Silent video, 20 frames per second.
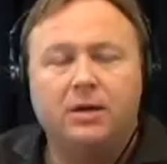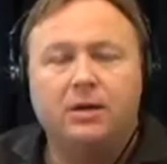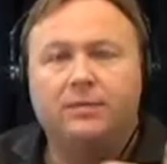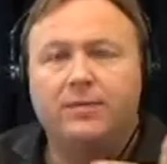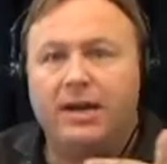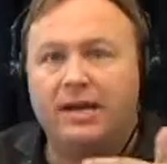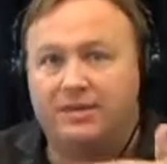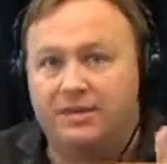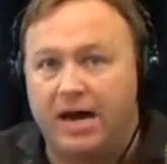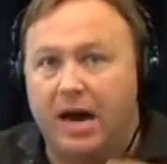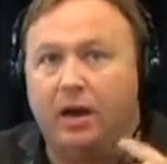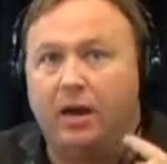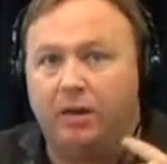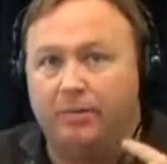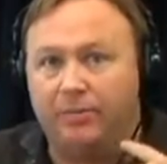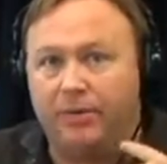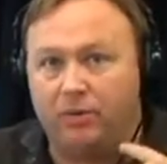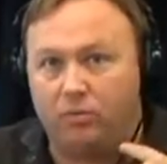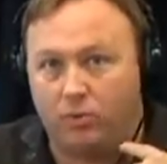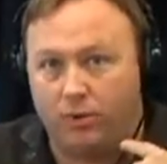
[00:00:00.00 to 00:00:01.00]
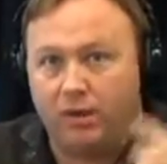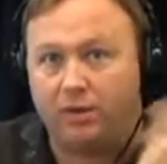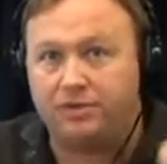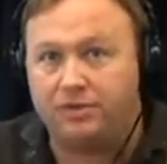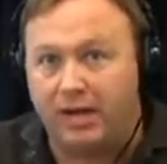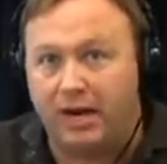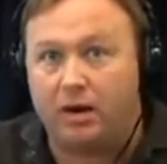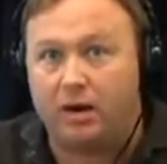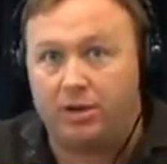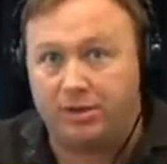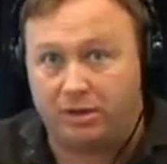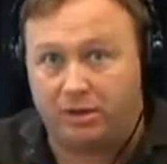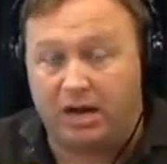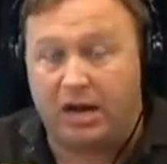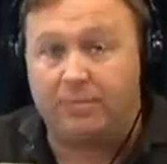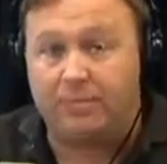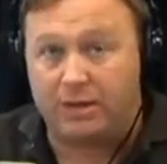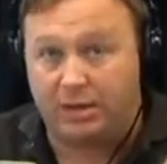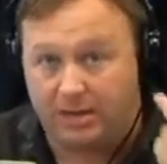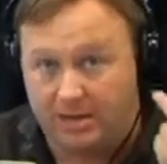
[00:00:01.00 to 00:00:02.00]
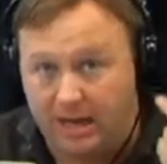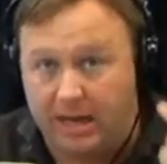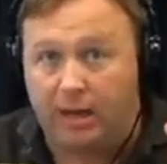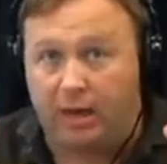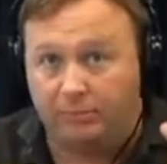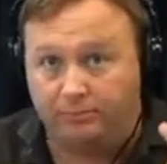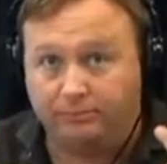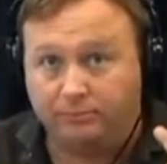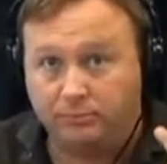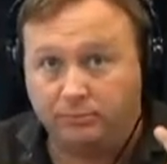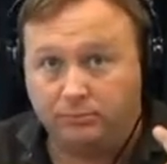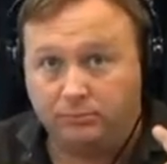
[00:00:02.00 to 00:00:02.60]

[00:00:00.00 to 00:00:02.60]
They tell them that real terrorists are coming to kill them.